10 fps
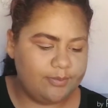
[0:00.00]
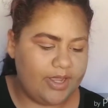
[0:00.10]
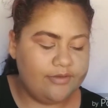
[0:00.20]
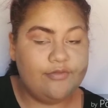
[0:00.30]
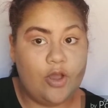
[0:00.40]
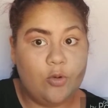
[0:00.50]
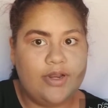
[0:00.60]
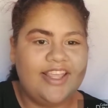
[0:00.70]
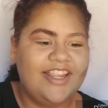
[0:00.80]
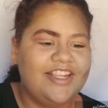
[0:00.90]
my phone
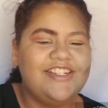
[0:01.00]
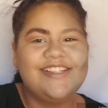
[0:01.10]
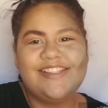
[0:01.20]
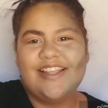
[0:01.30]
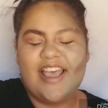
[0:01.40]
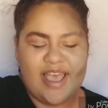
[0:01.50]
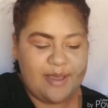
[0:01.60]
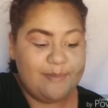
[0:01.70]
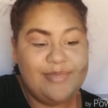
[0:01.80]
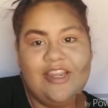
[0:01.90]
in just
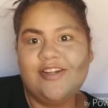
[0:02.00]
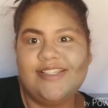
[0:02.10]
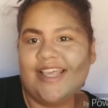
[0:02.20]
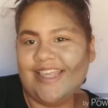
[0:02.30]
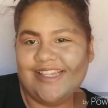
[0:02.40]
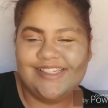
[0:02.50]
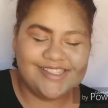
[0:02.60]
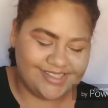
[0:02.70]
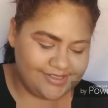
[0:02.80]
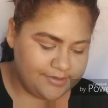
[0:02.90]
mere
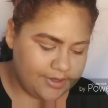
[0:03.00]
seconds.